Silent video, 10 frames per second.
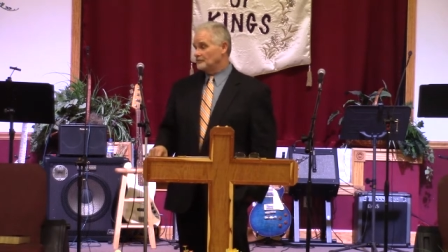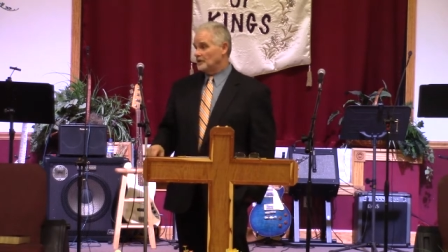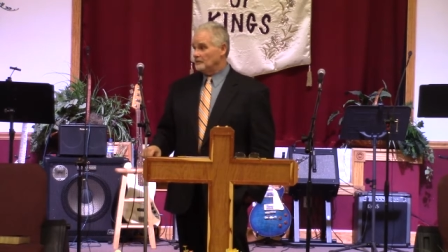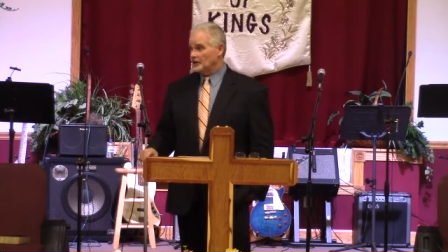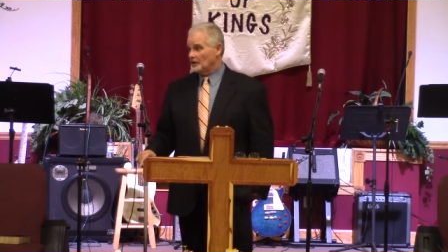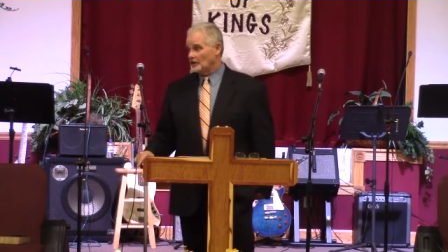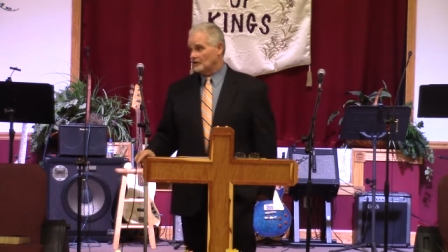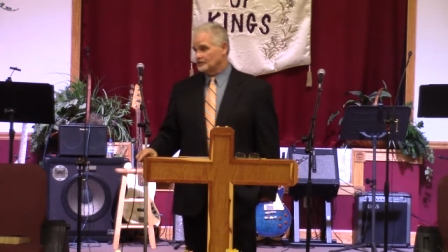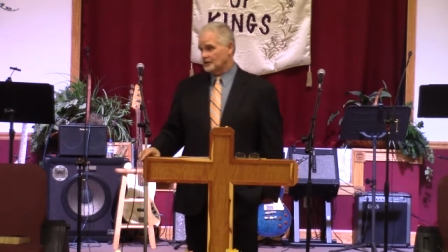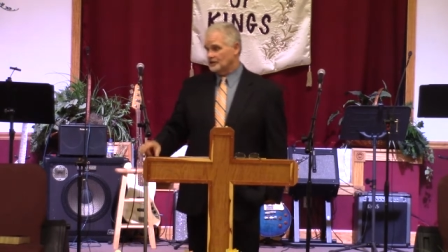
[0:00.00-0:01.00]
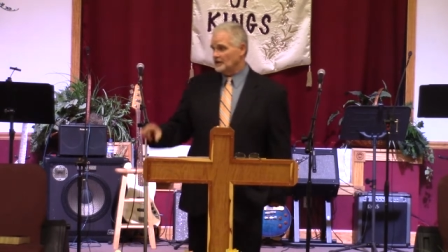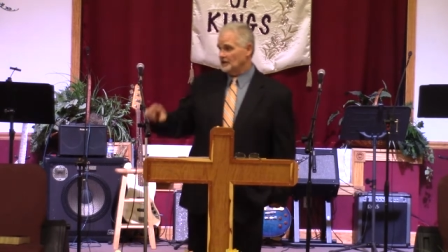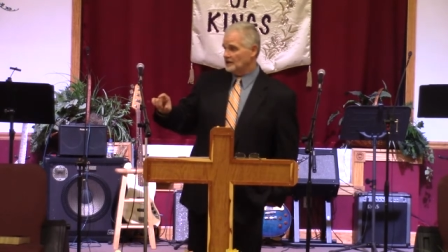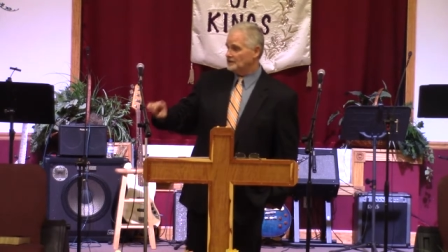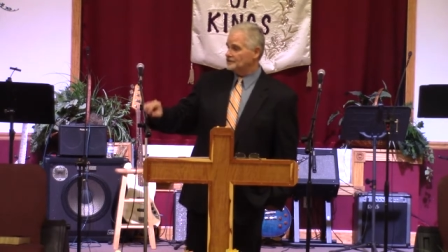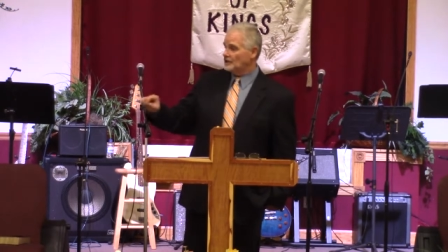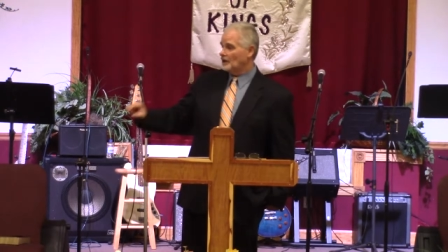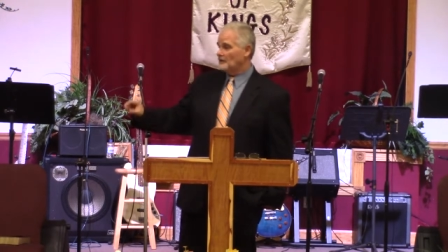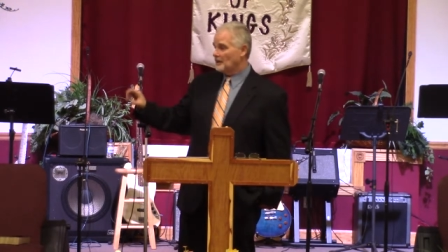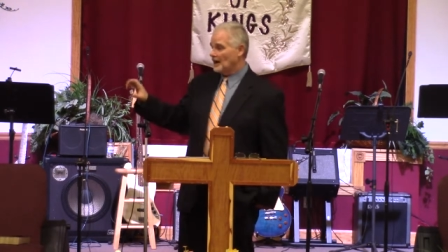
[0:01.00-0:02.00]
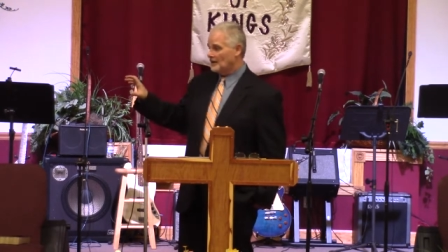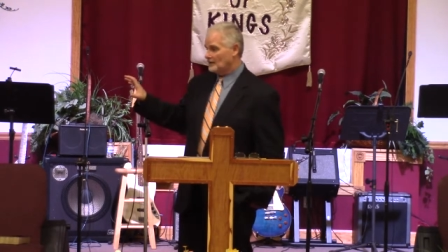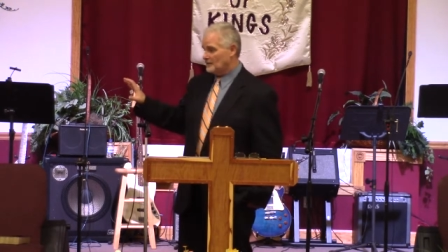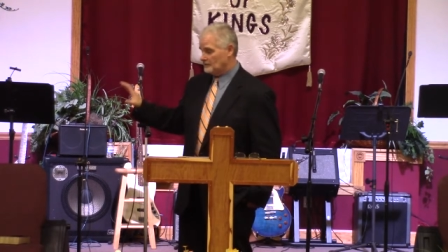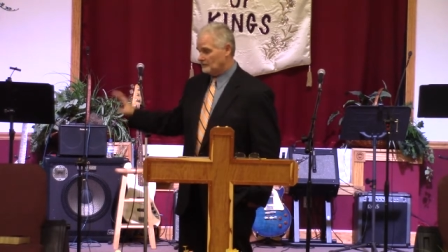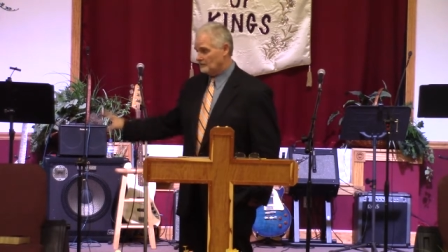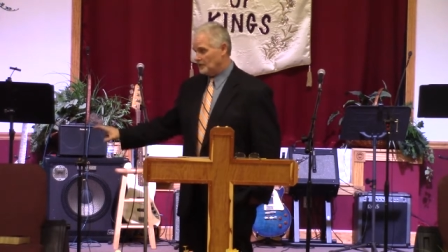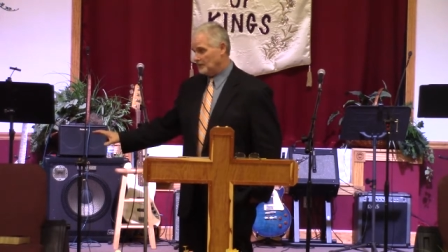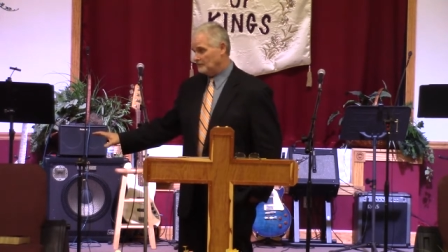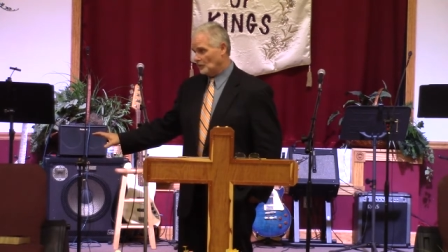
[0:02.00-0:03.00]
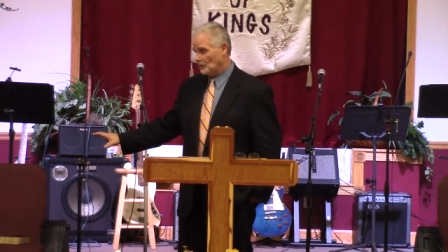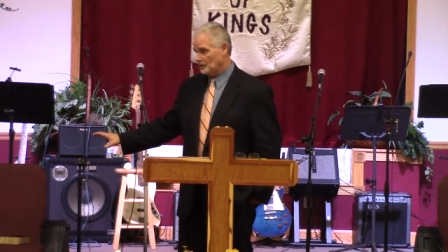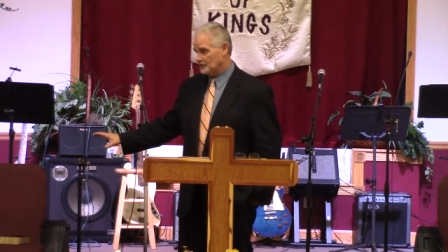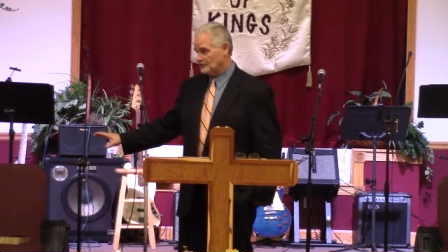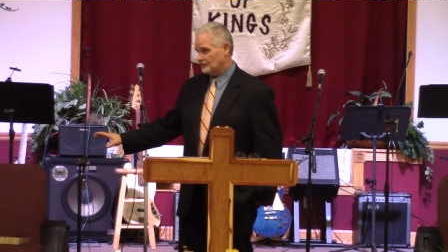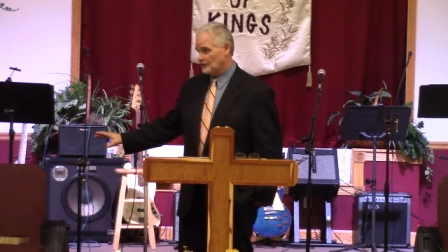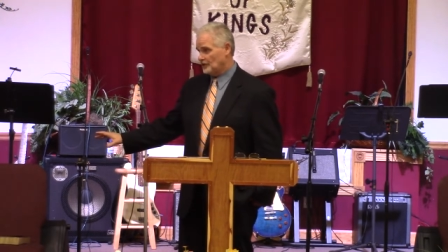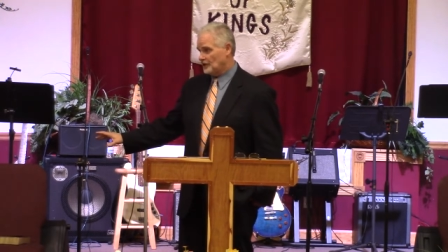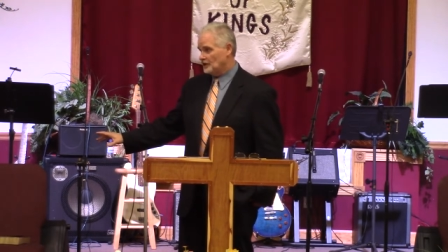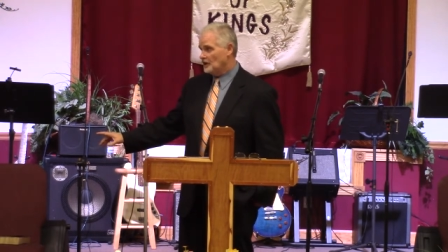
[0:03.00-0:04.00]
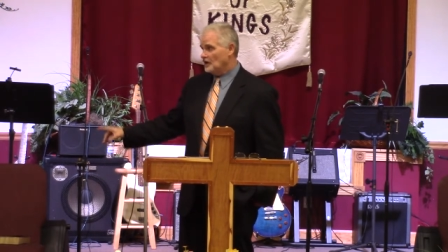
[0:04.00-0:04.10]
me because, and, it, and it's not about being mortgage free,